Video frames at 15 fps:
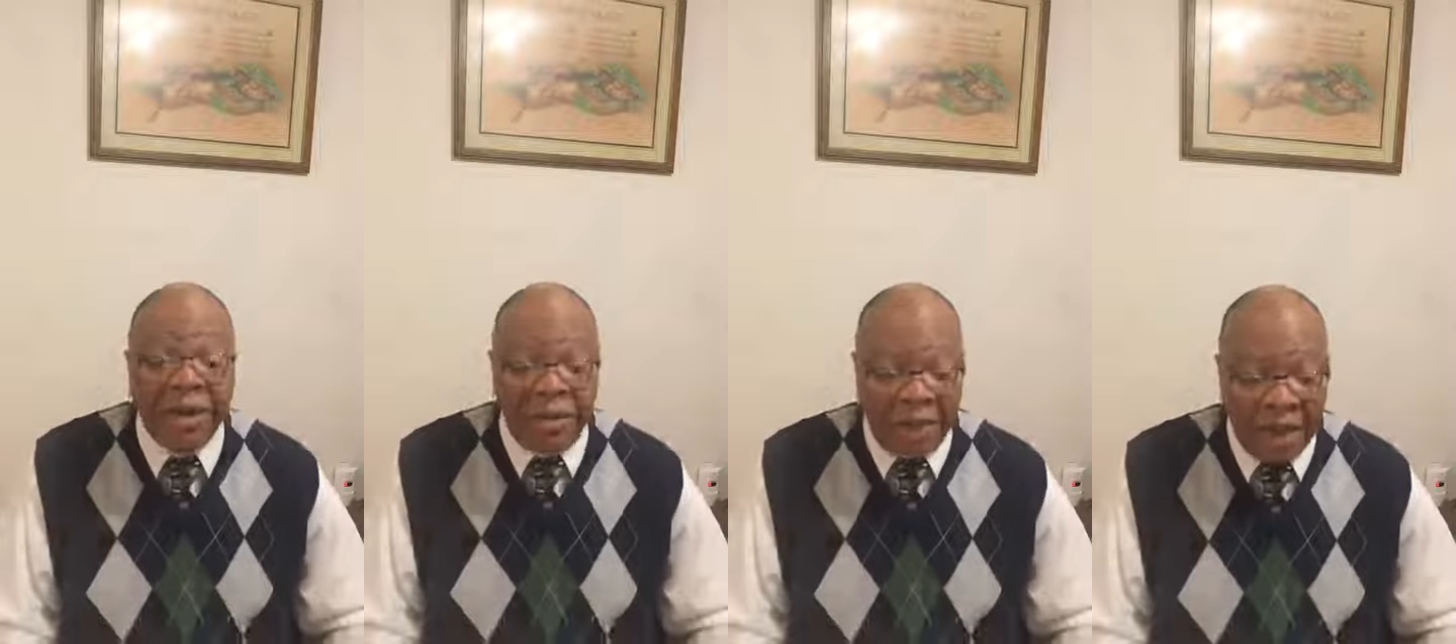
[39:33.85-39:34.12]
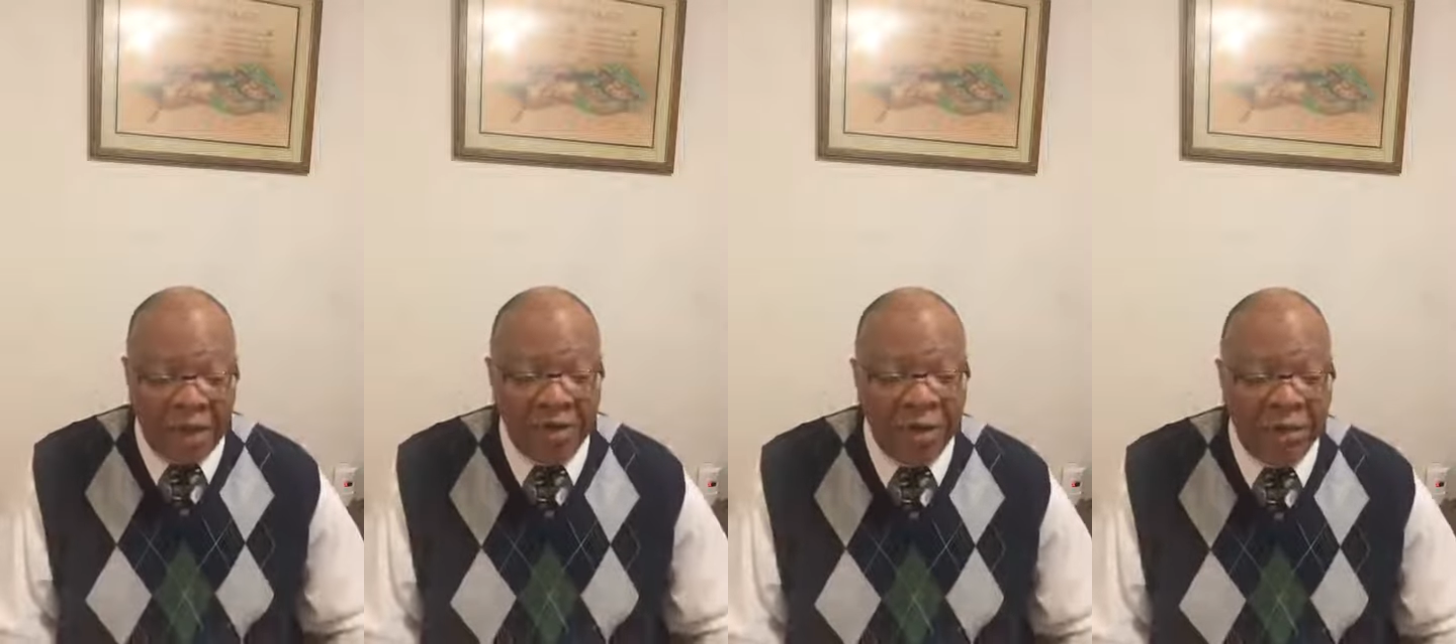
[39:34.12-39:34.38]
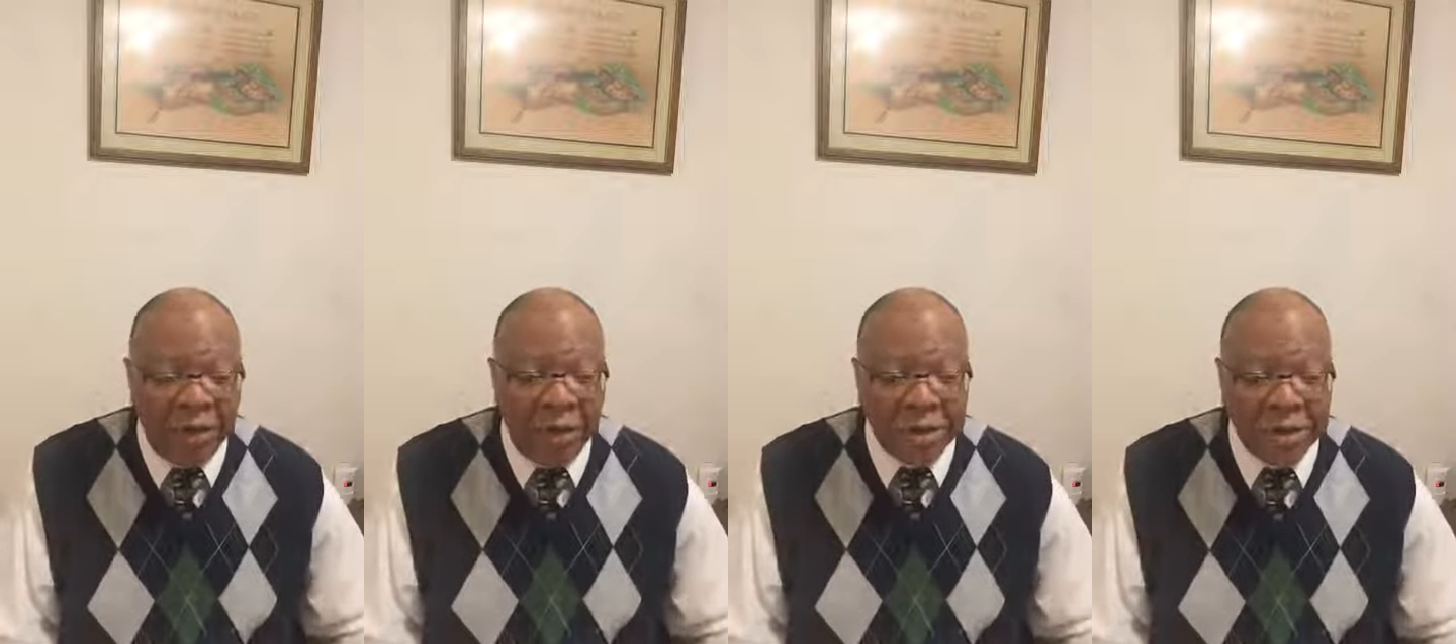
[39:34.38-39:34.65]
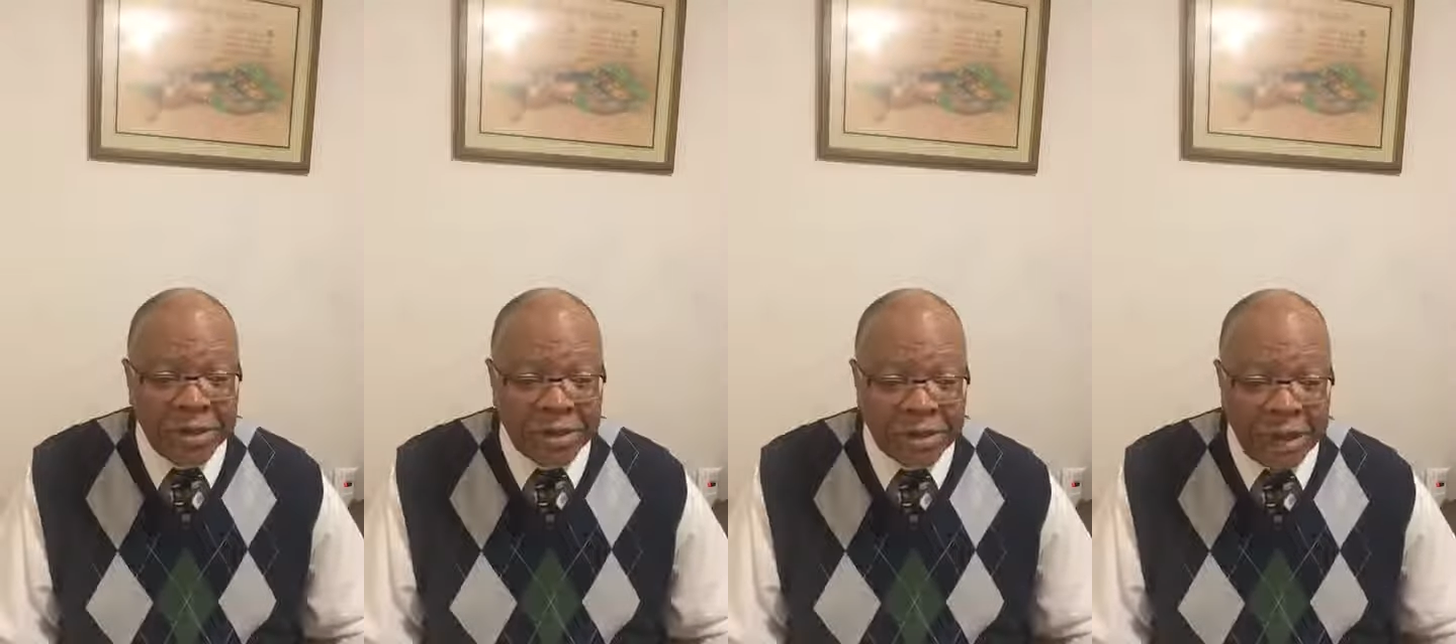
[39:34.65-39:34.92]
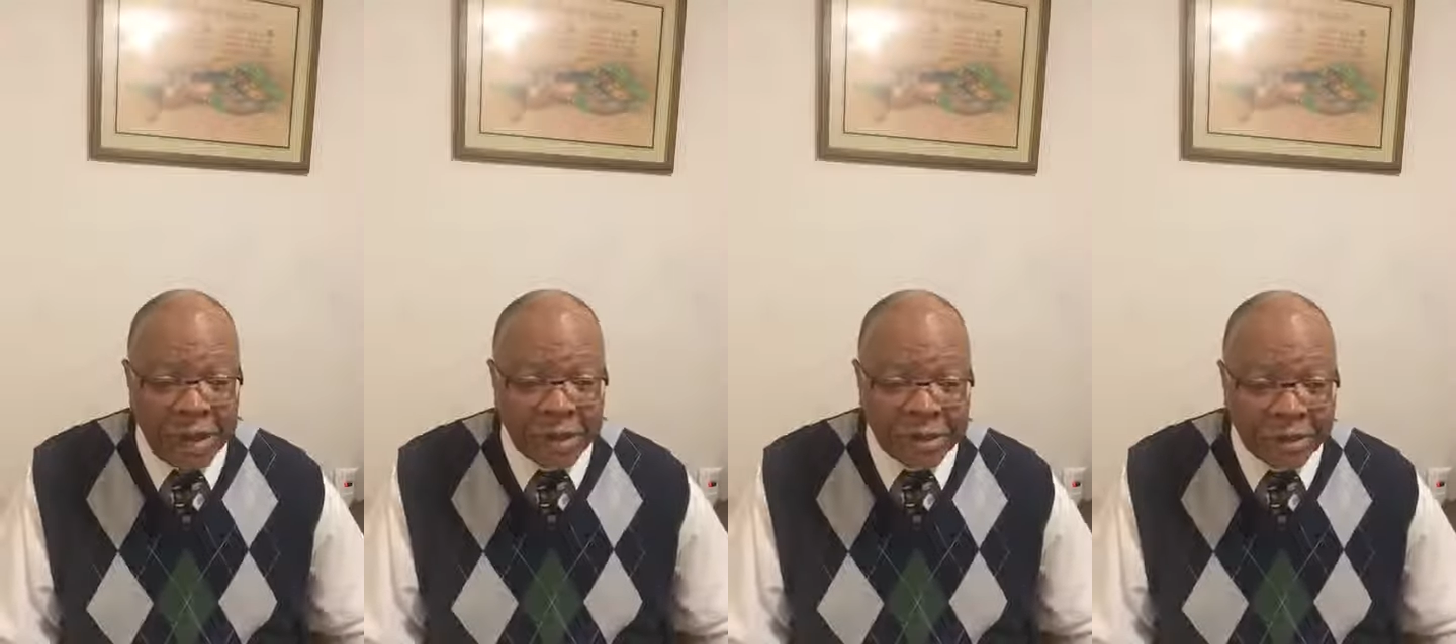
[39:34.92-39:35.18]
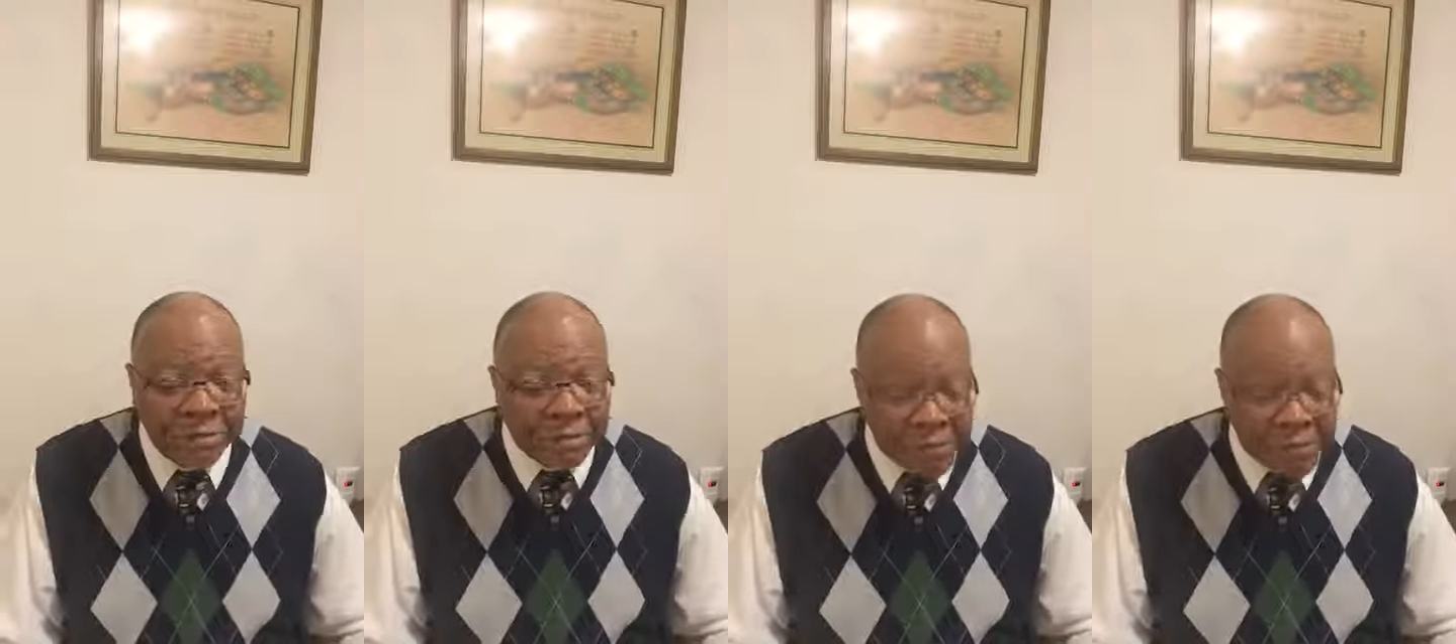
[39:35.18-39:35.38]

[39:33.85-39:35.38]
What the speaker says: Hebrew version says,